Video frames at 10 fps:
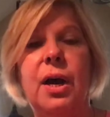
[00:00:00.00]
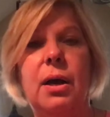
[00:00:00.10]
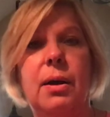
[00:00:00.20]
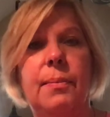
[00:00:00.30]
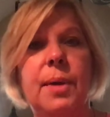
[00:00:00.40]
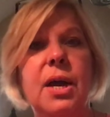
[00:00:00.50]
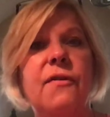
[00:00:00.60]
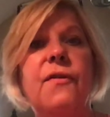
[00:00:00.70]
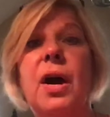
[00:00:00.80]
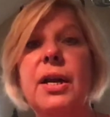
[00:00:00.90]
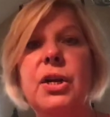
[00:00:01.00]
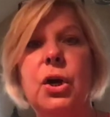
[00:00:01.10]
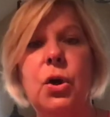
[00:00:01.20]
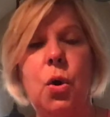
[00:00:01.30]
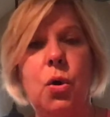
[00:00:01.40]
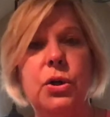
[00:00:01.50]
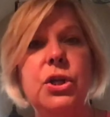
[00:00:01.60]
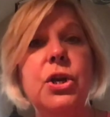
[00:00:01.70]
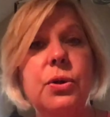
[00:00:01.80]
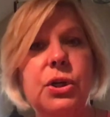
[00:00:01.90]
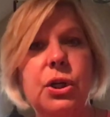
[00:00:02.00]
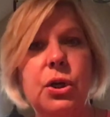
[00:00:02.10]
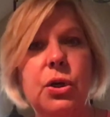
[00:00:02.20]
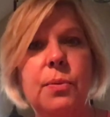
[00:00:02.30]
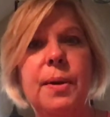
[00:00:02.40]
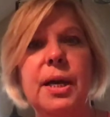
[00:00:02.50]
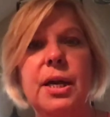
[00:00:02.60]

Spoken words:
Find her on YouTube.